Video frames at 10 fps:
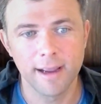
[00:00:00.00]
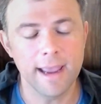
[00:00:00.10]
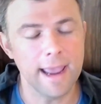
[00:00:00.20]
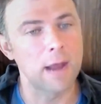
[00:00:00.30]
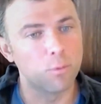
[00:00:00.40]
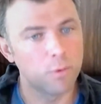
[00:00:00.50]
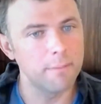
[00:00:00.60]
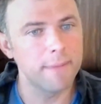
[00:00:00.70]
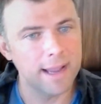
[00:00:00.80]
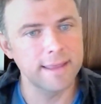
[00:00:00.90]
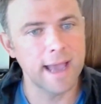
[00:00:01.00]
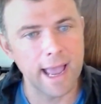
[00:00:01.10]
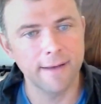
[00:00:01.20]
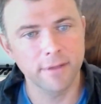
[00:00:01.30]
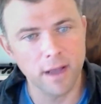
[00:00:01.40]
And what made that
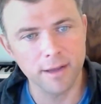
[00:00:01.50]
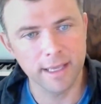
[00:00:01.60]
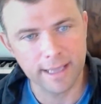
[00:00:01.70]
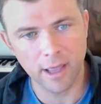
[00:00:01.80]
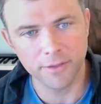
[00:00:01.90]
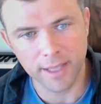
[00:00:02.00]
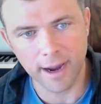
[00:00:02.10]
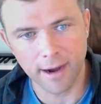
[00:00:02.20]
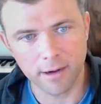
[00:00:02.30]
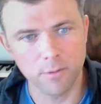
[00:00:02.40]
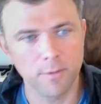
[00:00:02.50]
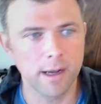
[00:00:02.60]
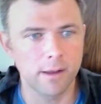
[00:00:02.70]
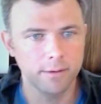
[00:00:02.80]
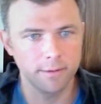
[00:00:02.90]
have long, thick, healthy hair?
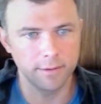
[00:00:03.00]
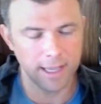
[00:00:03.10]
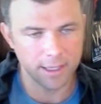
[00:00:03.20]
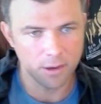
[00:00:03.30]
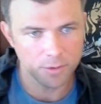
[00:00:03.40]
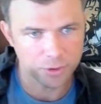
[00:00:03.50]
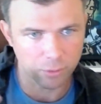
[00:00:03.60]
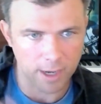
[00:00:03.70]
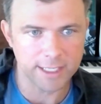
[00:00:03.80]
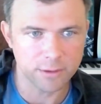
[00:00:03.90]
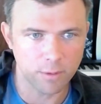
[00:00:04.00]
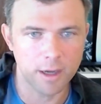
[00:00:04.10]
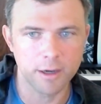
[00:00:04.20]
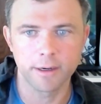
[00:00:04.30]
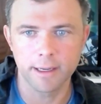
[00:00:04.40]
Well, they used rice
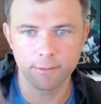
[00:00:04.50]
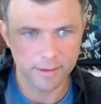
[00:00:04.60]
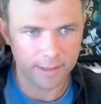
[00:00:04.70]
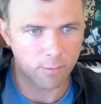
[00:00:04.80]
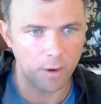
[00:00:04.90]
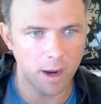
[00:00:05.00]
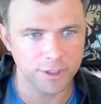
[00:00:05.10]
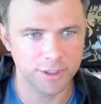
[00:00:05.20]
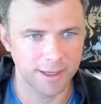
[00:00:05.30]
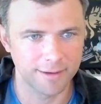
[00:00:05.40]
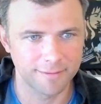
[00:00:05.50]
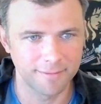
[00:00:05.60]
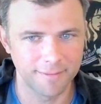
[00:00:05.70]
water when they washed it.